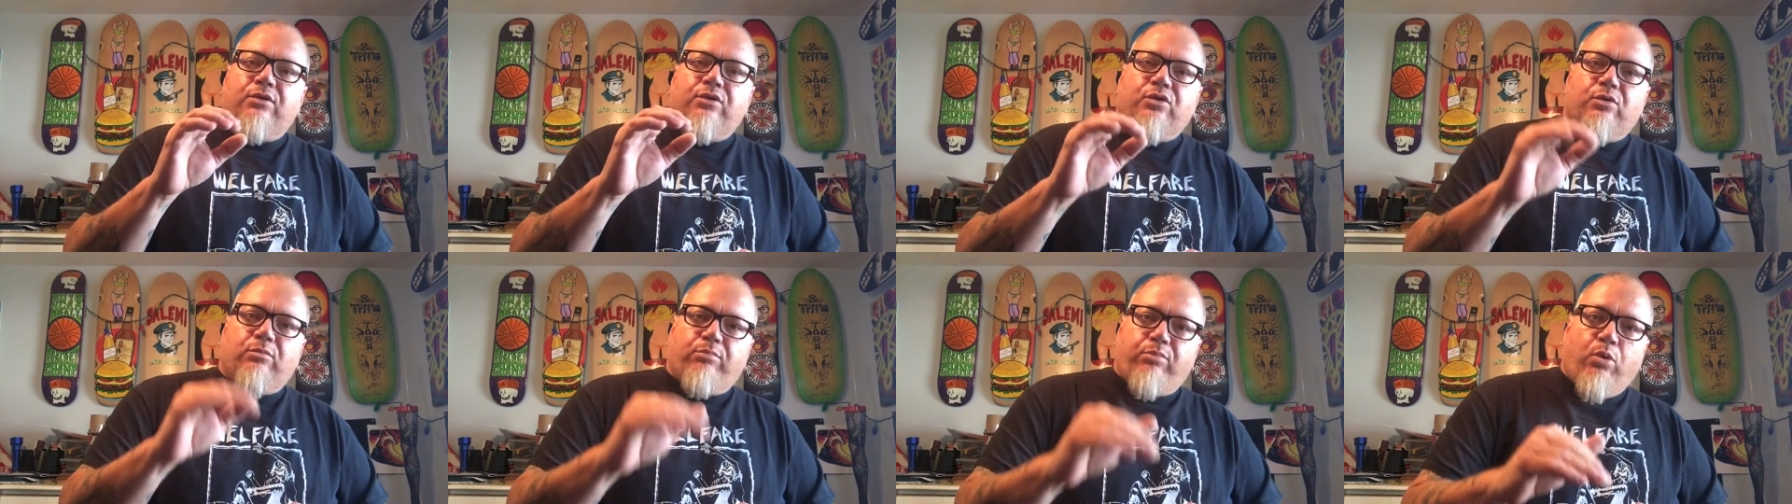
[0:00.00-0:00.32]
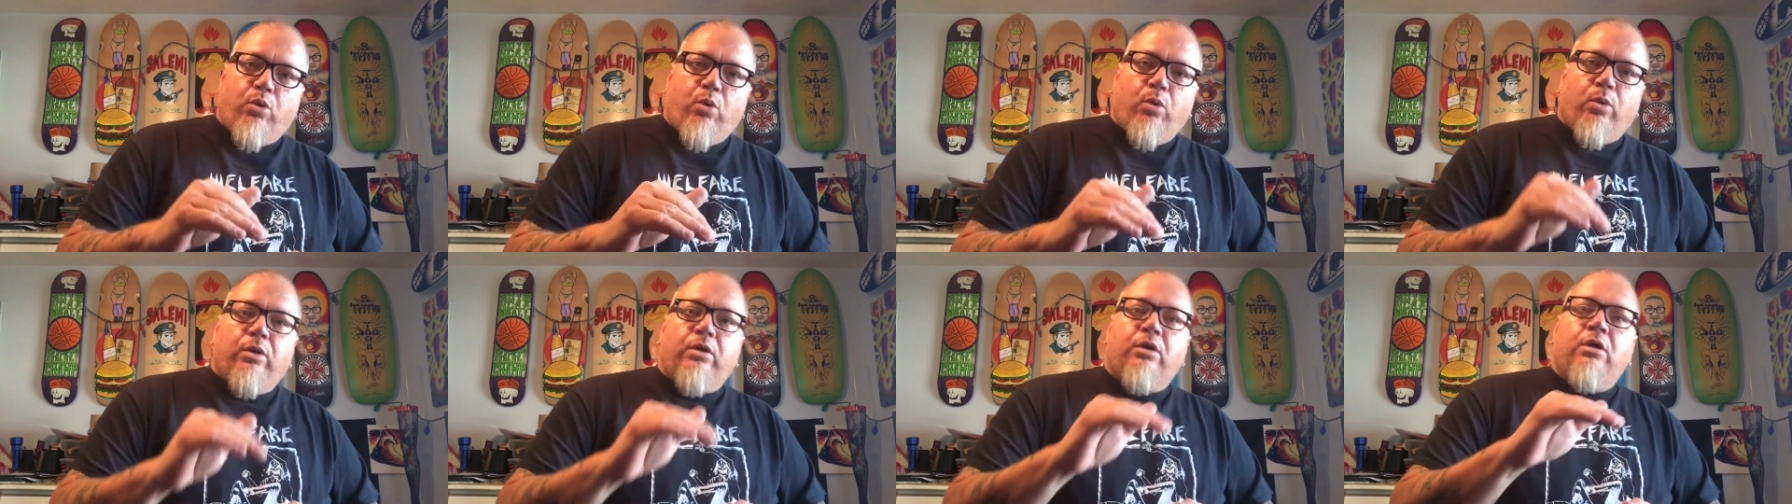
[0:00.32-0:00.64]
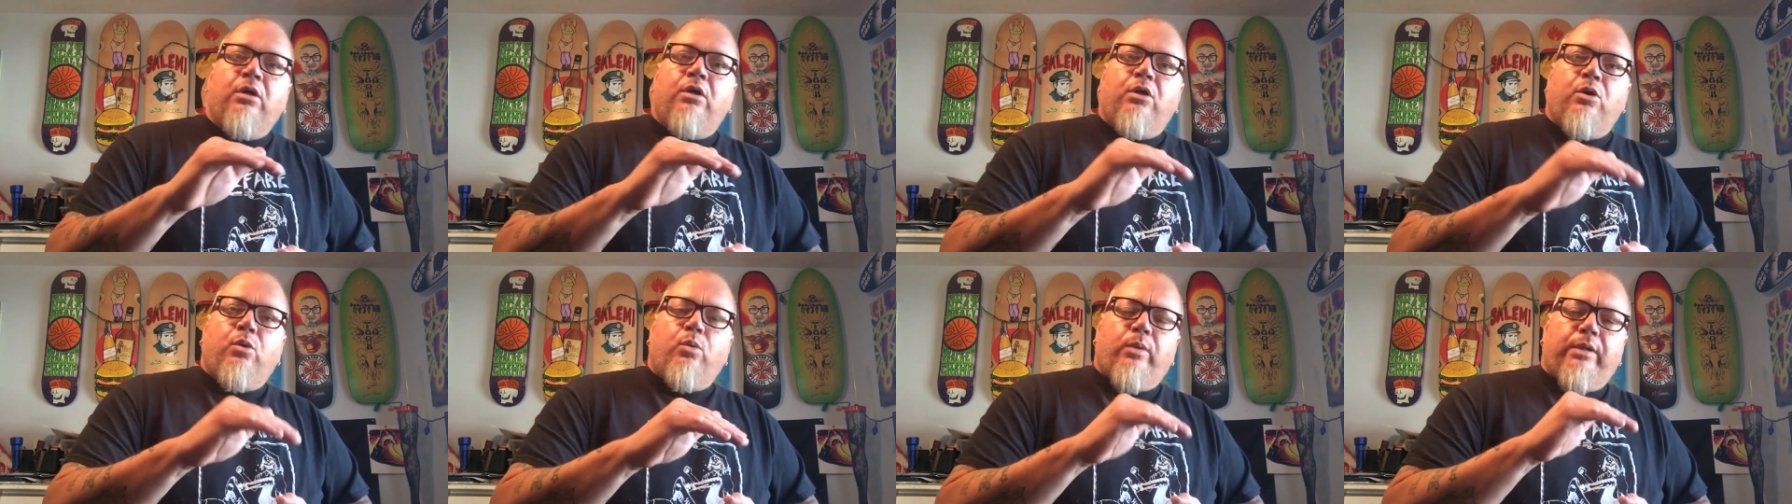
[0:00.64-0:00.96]
support
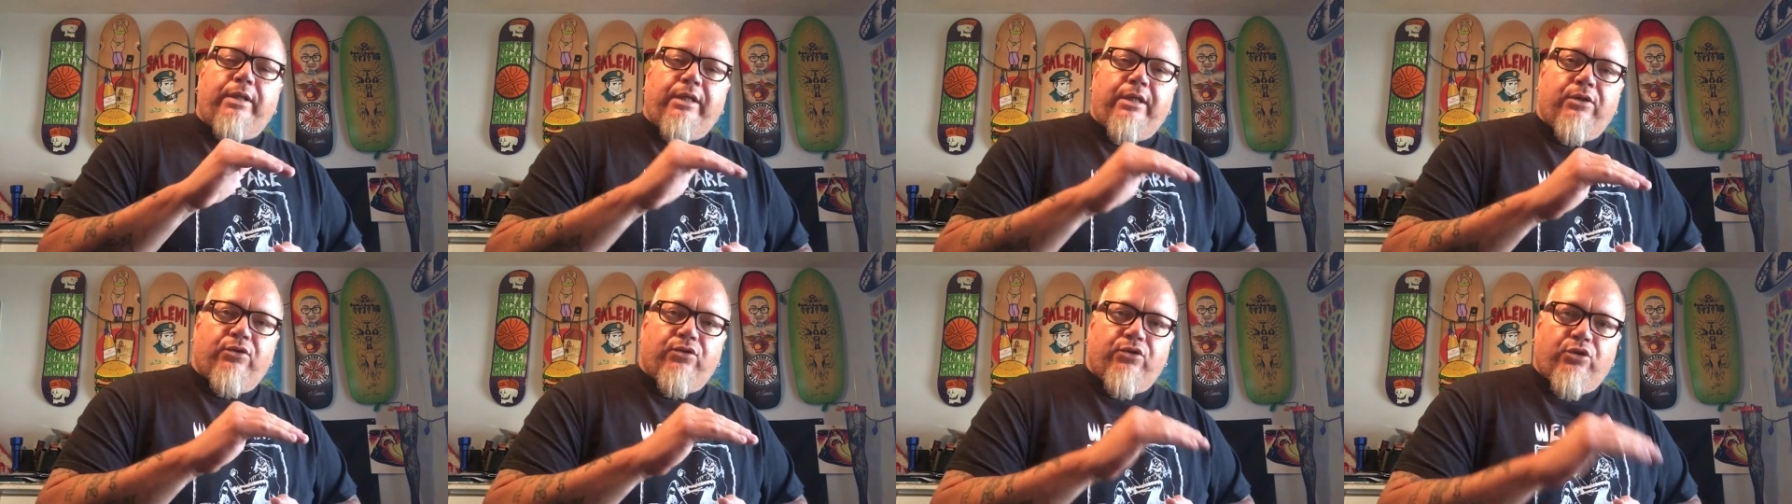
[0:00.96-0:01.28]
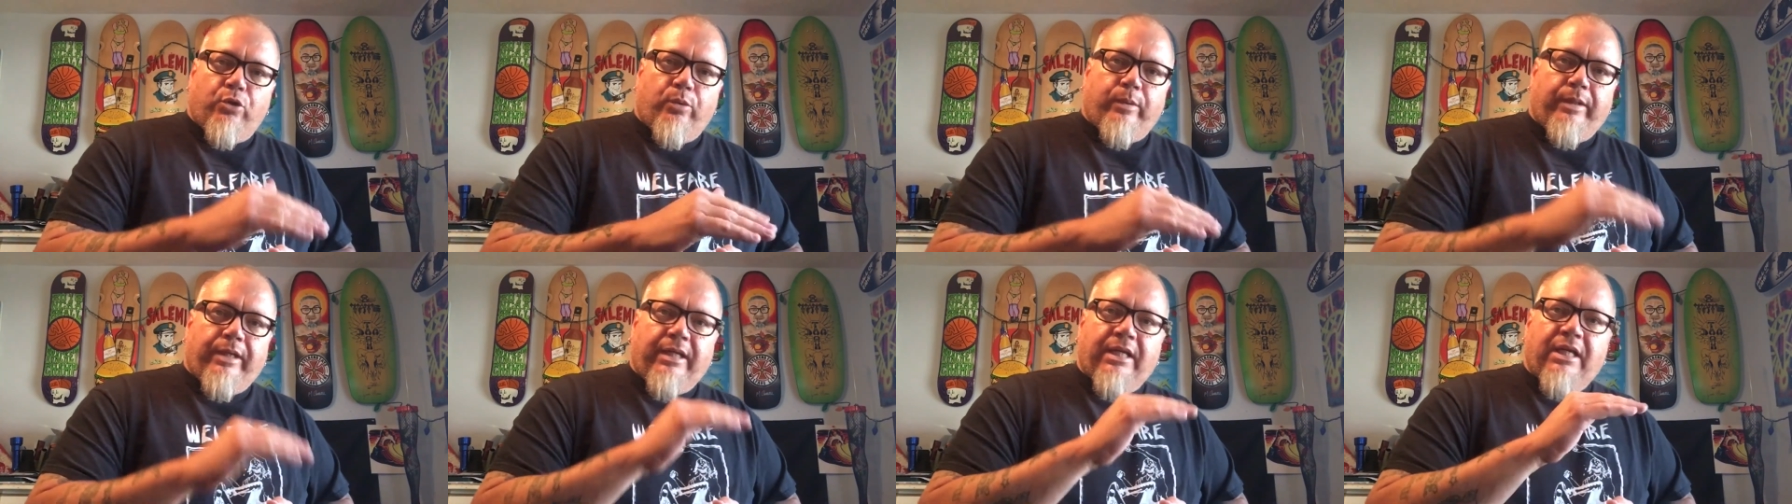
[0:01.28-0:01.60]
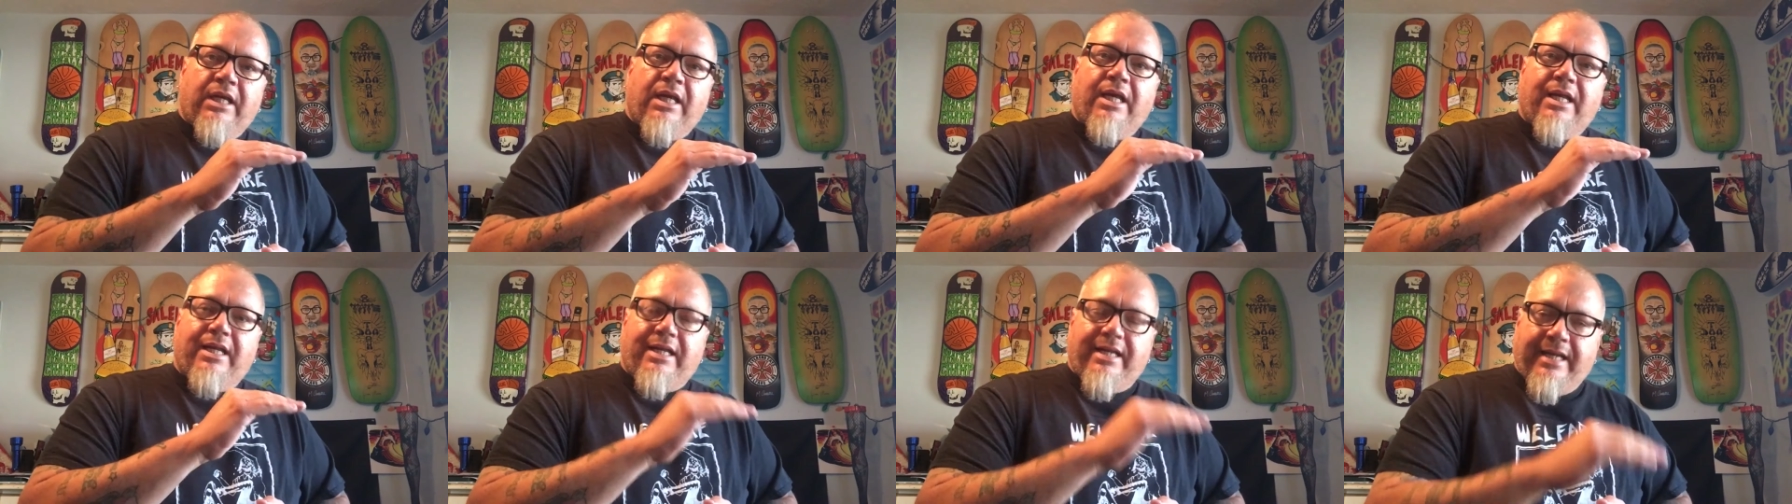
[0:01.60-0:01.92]
what he is doing
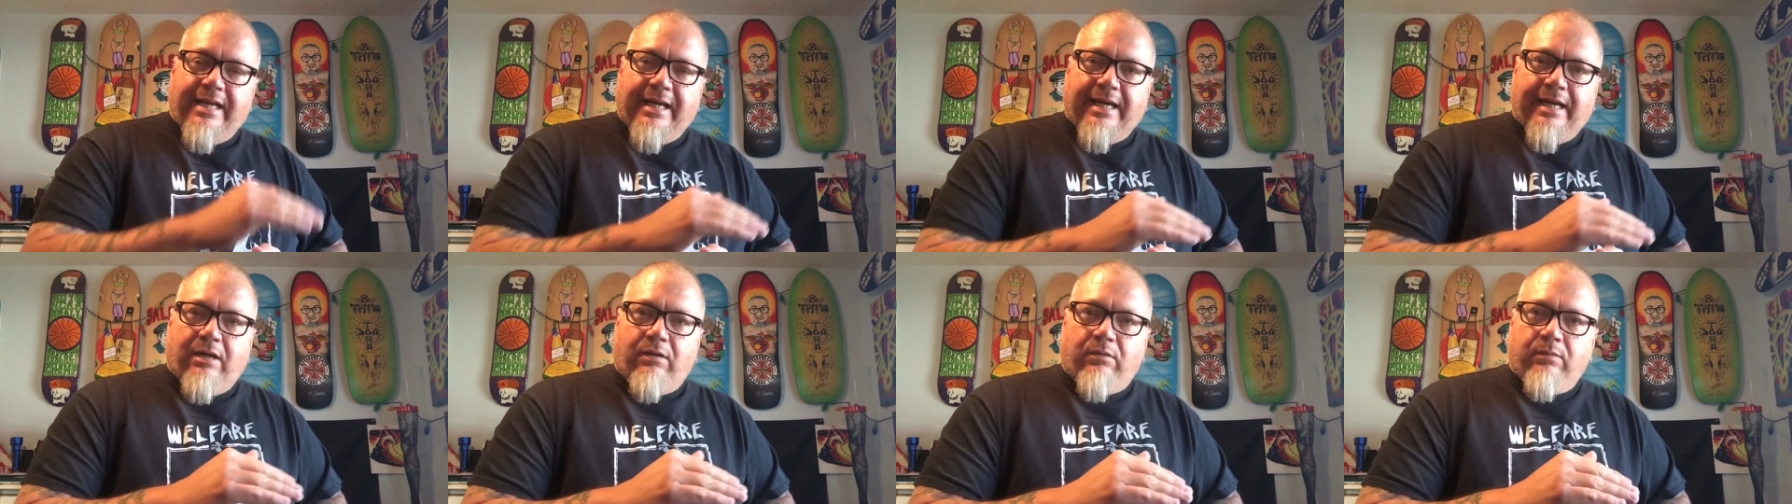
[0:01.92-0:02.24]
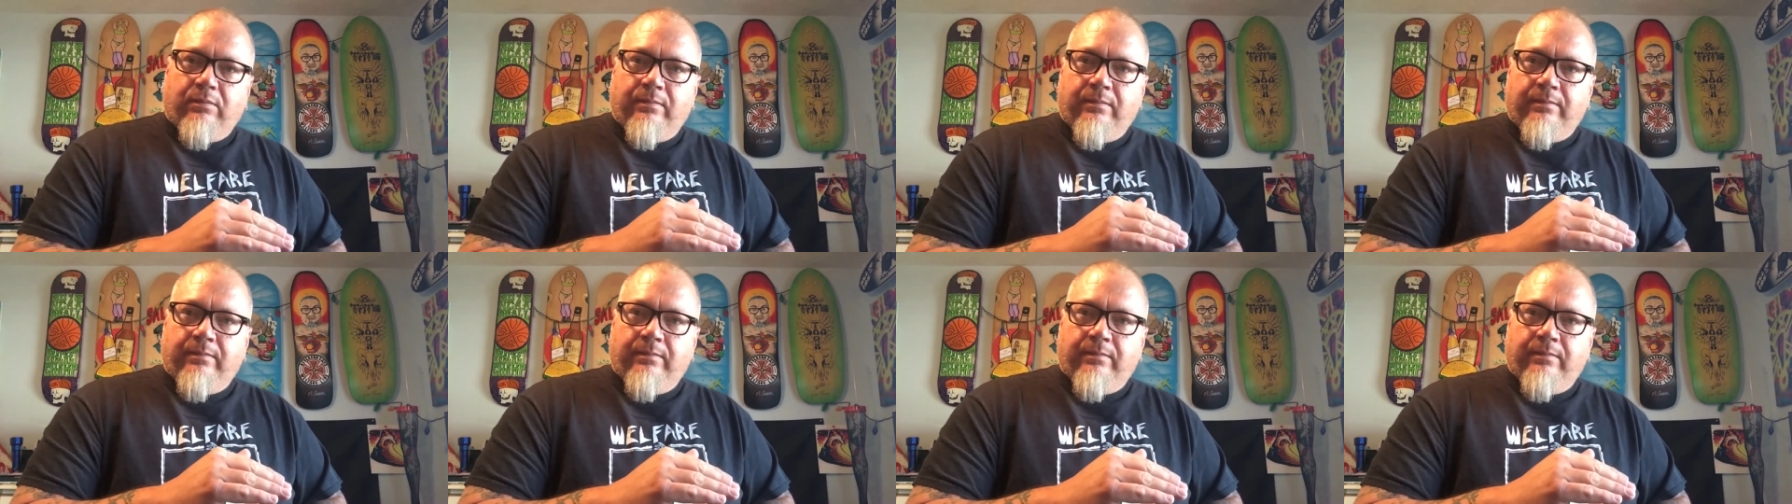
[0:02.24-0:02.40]
now.